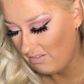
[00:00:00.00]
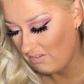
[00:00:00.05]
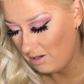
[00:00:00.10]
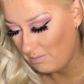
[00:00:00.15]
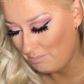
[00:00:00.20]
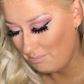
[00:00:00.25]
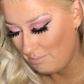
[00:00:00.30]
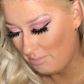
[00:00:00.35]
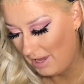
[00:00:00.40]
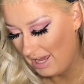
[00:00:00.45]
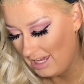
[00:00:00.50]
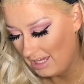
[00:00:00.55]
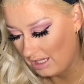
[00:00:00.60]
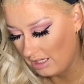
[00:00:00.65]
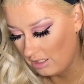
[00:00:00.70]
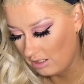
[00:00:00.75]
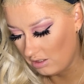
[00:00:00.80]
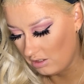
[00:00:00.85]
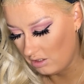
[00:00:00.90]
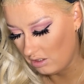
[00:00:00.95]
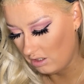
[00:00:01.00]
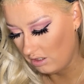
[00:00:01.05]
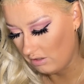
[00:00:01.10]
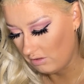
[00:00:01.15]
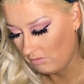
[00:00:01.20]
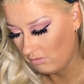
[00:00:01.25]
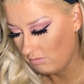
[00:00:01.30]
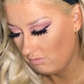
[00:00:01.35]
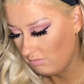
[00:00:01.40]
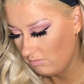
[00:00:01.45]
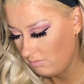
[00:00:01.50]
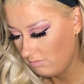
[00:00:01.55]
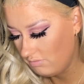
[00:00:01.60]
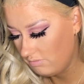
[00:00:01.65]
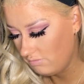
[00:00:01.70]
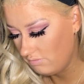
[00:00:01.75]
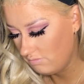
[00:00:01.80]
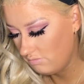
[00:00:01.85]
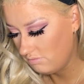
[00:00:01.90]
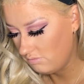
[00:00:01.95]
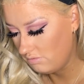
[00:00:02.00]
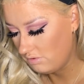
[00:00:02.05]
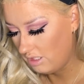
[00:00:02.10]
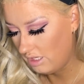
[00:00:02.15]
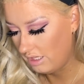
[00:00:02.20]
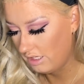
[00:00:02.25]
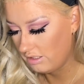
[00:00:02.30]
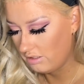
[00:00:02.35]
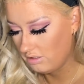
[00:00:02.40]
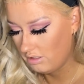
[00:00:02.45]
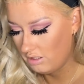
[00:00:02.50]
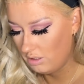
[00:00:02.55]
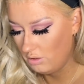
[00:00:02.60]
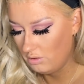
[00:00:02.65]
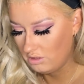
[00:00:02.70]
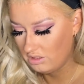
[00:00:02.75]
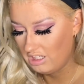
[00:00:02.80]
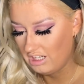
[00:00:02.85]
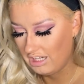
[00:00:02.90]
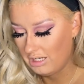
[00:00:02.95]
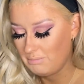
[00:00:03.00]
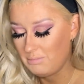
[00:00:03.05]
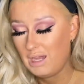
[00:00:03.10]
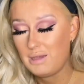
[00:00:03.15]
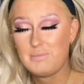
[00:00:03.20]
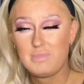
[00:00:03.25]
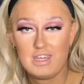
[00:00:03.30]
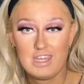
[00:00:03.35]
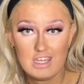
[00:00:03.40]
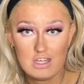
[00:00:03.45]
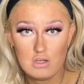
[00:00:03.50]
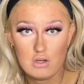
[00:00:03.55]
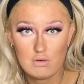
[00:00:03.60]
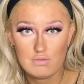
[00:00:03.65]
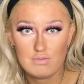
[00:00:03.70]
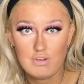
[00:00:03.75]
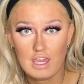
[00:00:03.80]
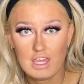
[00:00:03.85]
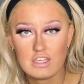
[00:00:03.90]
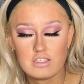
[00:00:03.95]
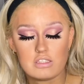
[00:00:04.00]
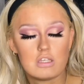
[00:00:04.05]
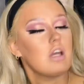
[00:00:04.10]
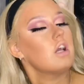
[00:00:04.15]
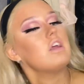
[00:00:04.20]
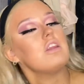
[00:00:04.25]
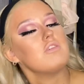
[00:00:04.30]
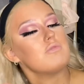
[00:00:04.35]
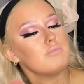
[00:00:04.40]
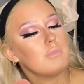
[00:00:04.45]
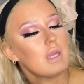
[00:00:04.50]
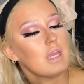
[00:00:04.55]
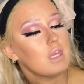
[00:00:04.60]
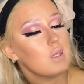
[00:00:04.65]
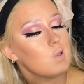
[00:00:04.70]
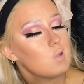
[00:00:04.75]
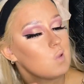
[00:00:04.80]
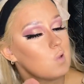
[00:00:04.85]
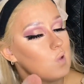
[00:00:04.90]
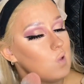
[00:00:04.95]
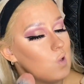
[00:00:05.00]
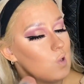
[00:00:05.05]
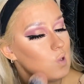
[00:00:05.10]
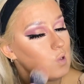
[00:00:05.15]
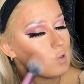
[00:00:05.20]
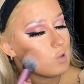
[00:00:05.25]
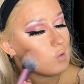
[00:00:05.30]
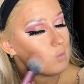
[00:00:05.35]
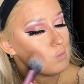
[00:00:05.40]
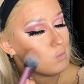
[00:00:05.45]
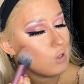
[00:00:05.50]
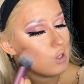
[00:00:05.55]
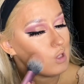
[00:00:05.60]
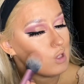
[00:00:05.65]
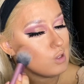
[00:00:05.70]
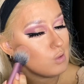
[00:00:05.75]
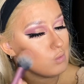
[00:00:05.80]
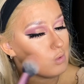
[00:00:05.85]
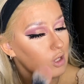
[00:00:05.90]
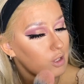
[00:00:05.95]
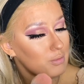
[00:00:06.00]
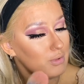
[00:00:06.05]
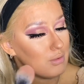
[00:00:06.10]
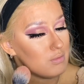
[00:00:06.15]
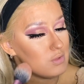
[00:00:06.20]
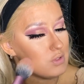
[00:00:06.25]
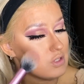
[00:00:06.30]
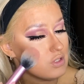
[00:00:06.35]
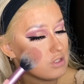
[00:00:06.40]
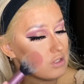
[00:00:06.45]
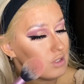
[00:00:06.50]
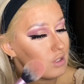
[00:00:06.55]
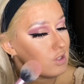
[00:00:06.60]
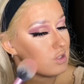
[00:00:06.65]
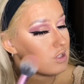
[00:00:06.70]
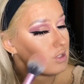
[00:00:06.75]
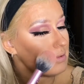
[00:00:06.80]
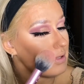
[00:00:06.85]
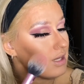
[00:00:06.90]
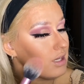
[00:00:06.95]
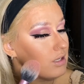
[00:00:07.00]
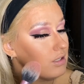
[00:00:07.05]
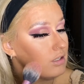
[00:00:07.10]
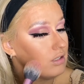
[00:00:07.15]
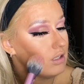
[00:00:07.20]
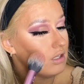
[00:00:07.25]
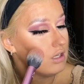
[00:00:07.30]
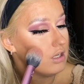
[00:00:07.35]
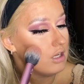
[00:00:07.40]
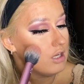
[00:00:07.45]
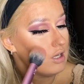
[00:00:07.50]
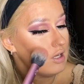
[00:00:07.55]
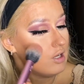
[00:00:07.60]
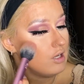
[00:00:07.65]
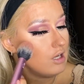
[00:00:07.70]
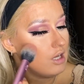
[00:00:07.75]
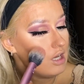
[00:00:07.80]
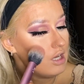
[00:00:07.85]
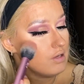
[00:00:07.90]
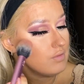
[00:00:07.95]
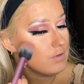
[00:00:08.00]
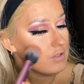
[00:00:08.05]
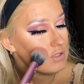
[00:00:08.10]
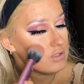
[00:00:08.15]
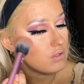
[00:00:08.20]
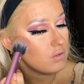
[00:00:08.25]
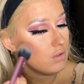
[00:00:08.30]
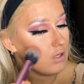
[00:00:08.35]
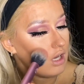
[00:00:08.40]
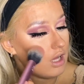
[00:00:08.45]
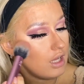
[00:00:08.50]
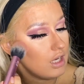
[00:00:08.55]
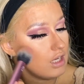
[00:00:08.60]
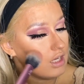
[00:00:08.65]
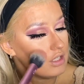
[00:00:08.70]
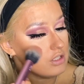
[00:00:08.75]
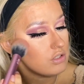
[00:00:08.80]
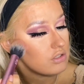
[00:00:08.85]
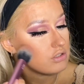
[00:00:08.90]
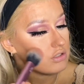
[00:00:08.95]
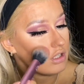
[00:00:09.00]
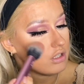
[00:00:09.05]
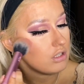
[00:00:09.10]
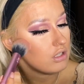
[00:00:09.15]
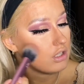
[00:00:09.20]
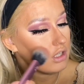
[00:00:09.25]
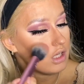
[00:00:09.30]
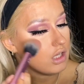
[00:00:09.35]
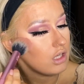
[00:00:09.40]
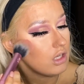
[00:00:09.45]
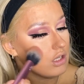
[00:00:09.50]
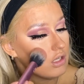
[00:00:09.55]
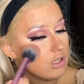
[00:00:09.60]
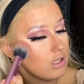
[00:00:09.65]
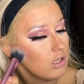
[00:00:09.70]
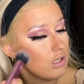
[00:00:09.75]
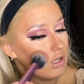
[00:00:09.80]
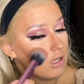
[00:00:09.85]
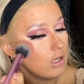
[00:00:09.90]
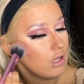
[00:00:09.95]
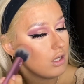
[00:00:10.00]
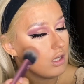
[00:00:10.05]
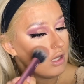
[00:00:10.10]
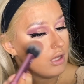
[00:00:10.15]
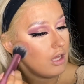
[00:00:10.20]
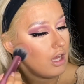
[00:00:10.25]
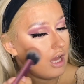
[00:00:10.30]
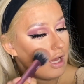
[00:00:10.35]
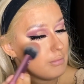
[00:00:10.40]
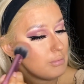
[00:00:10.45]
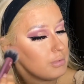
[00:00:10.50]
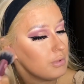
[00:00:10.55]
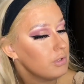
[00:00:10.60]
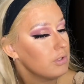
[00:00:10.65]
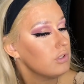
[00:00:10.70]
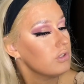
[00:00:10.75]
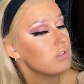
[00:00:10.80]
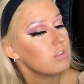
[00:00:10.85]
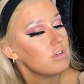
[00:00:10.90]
pink colour. Like, it looks like it might be in your face kind of pink. It might not work, but I'm just going to do it ever so lightly just on the apples of